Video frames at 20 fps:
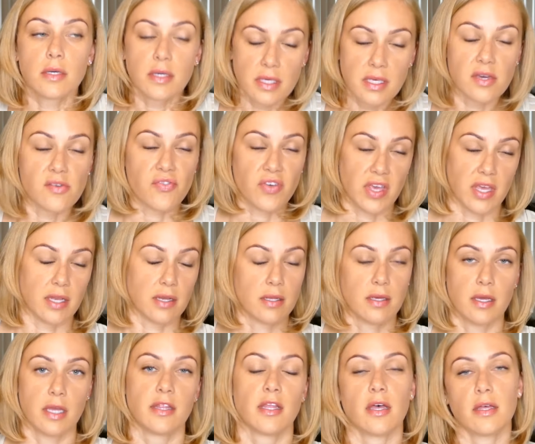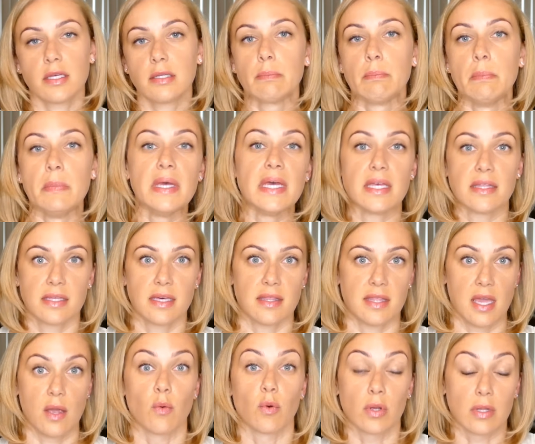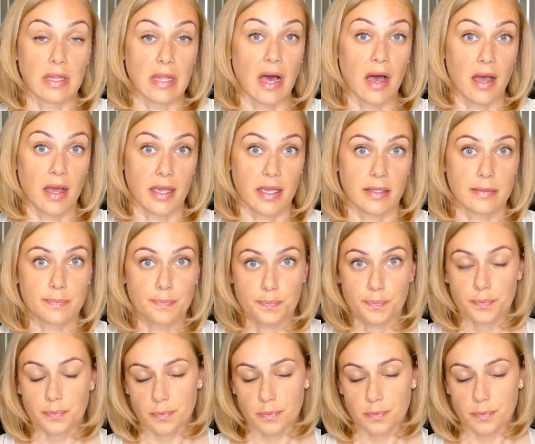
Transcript: give in and they'll admit that they were lying.